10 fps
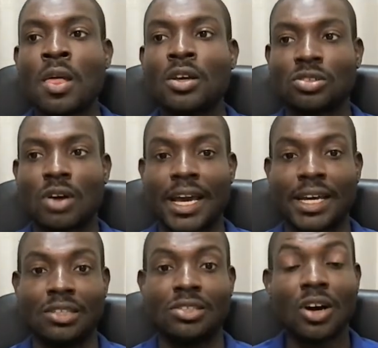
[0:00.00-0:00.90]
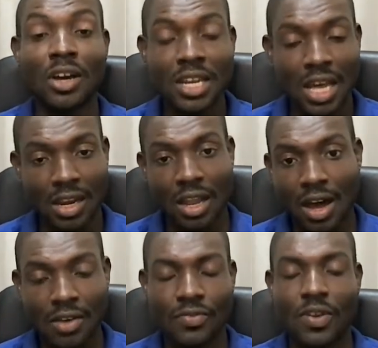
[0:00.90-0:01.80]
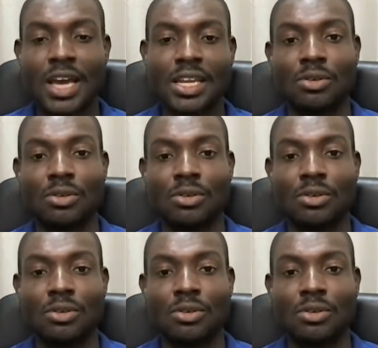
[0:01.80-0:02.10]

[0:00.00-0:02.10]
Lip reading: So I had done a long flight.